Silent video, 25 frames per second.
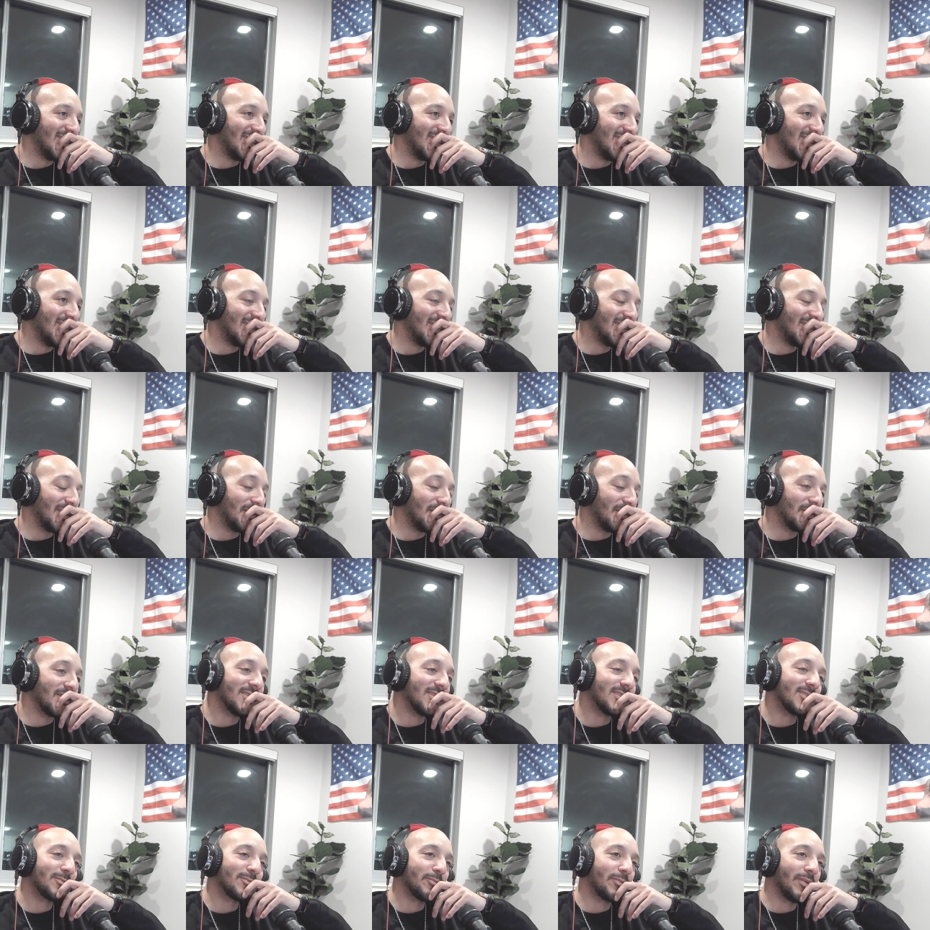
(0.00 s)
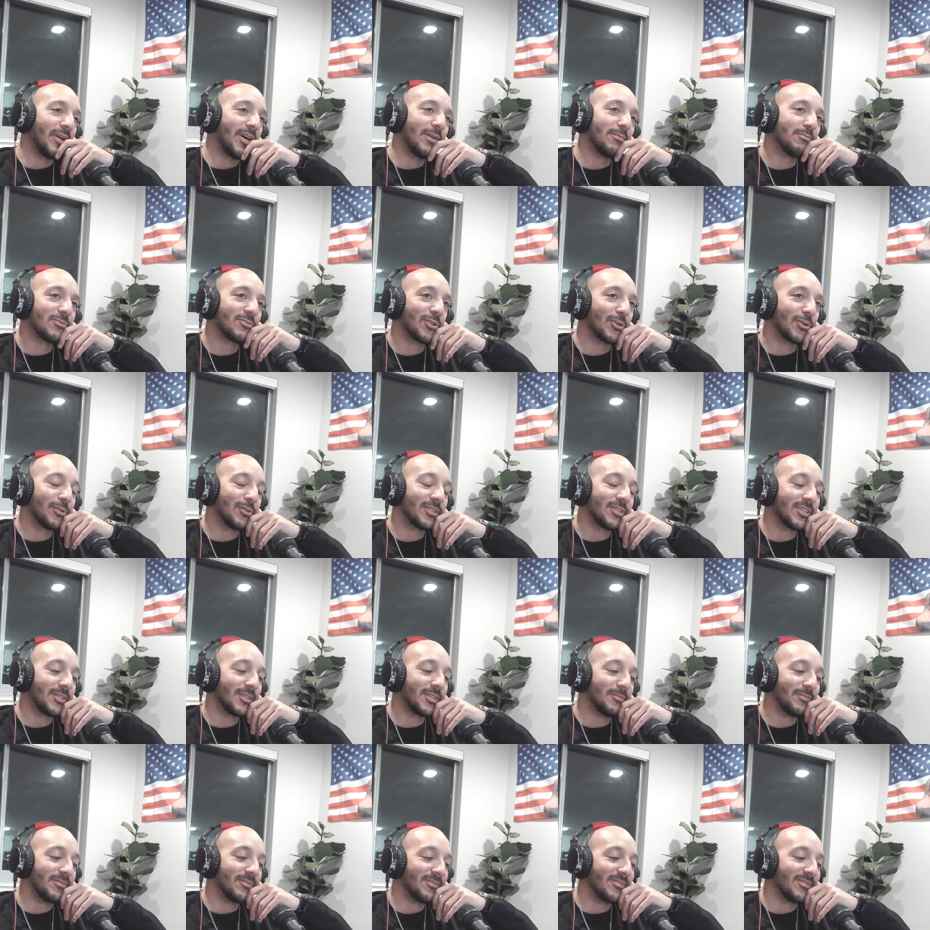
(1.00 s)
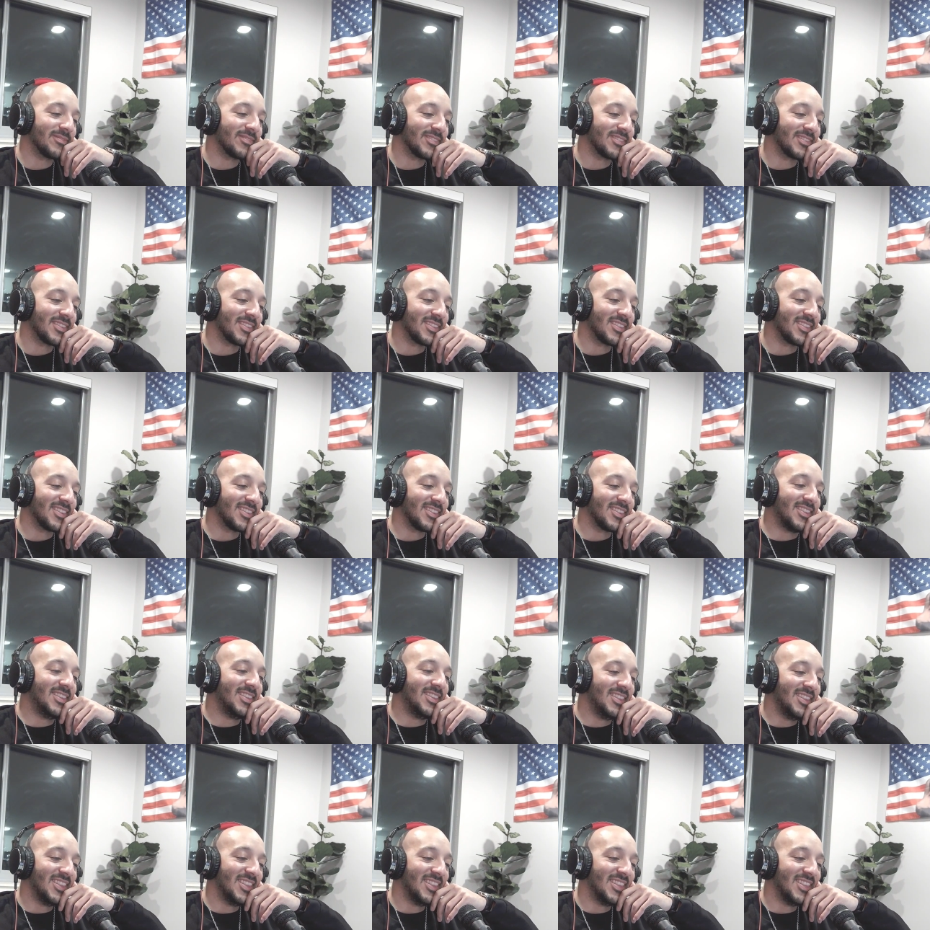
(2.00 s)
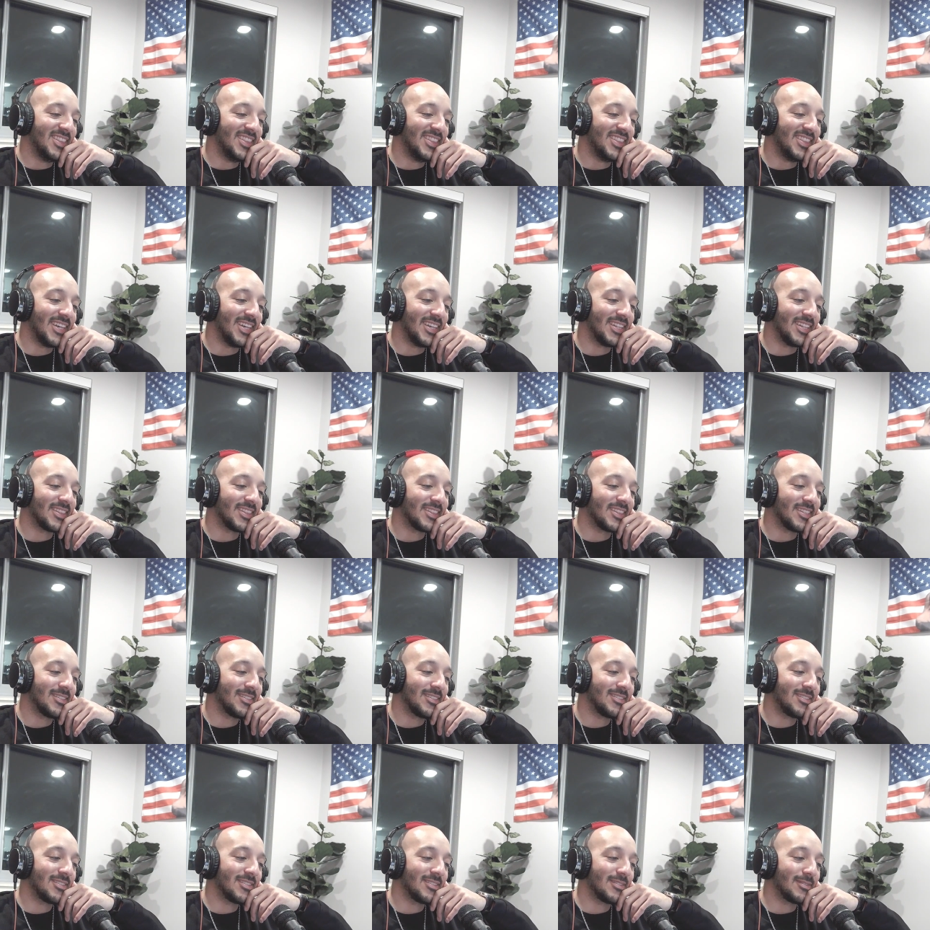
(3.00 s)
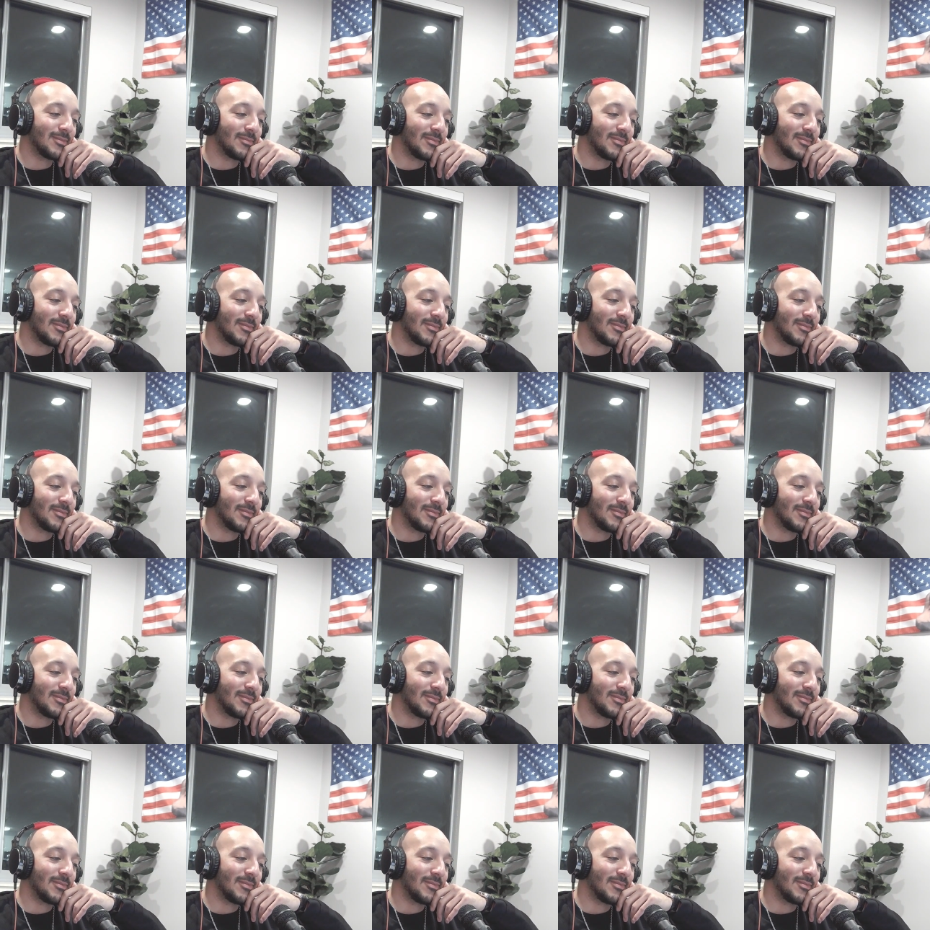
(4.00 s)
Yo, his mom told him that this is